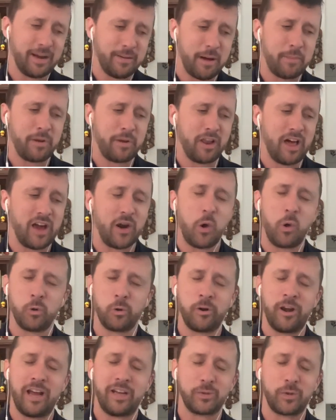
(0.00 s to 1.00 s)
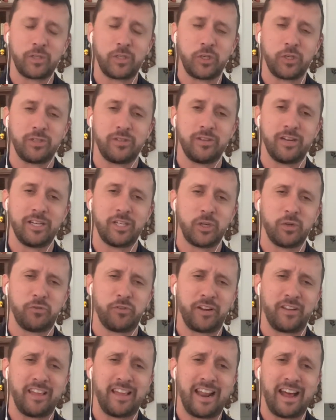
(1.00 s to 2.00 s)
I'm a lot older now, so I should
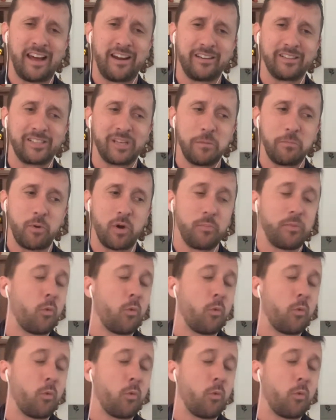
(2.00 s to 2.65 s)
figure that out at some point.